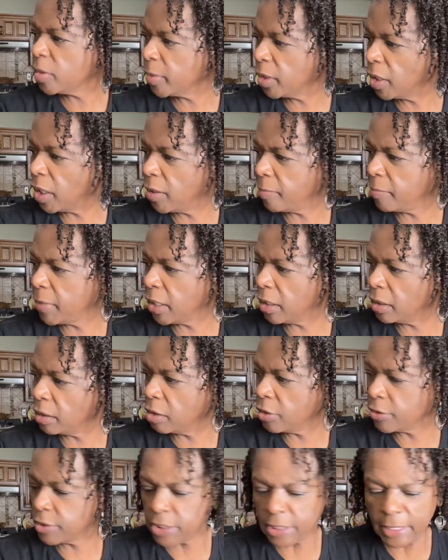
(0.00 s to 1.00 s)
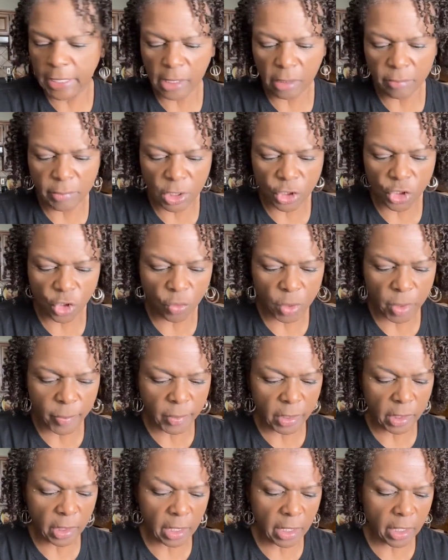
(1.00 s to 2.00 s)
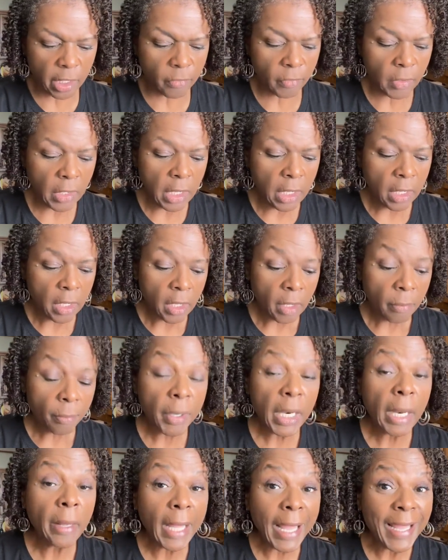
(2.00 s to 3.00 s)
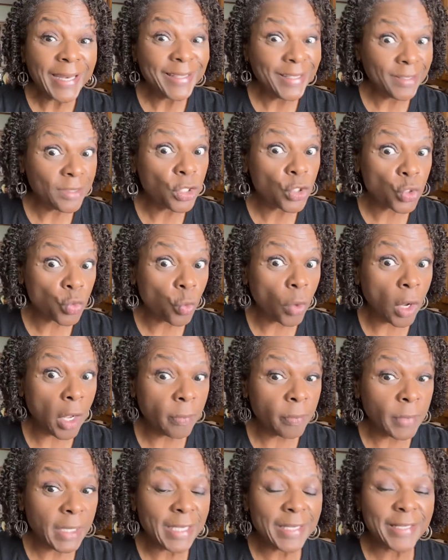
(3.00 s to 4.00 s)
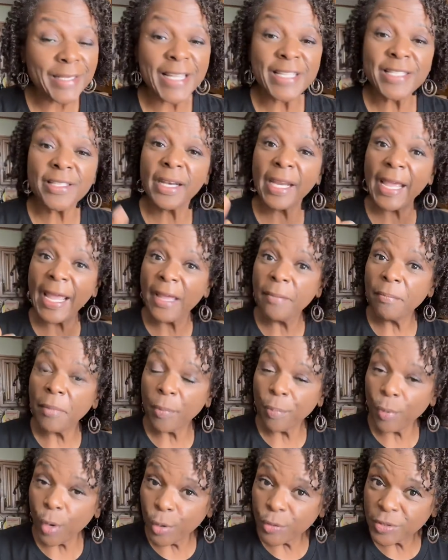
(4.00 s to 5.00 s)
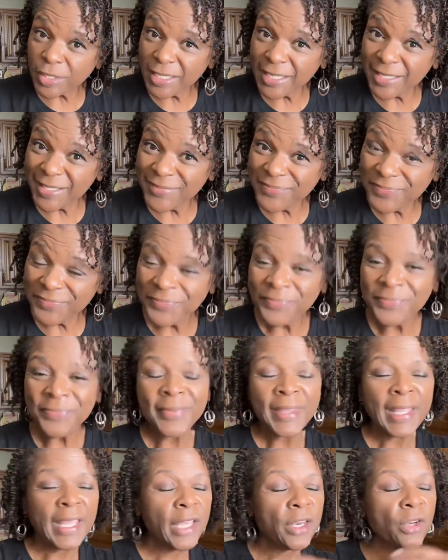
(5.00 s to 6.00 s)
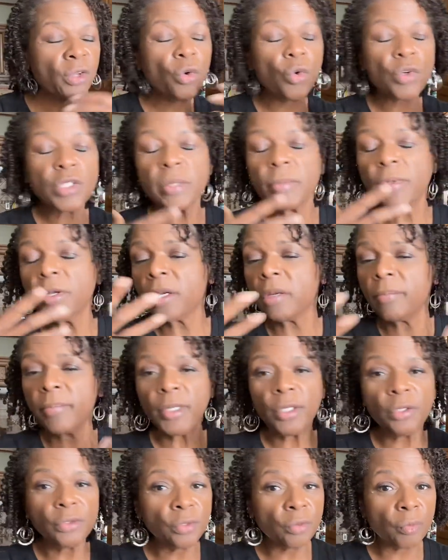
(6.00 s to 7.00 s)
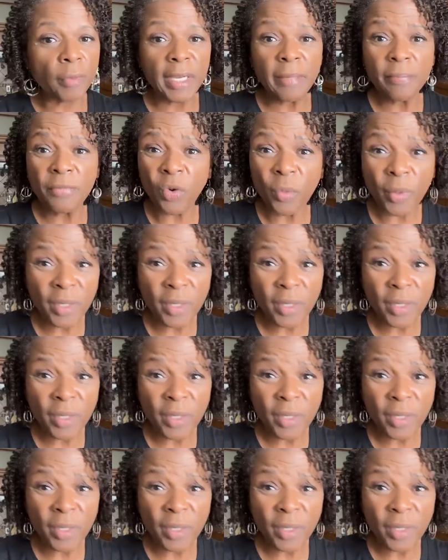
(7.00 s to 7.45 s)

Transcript: I'm gonna make a large salad. I'm not sure what I'm gonna have, but I need this raw meat because that's gonna add my protein. And of course I'm gonna build the rainbow.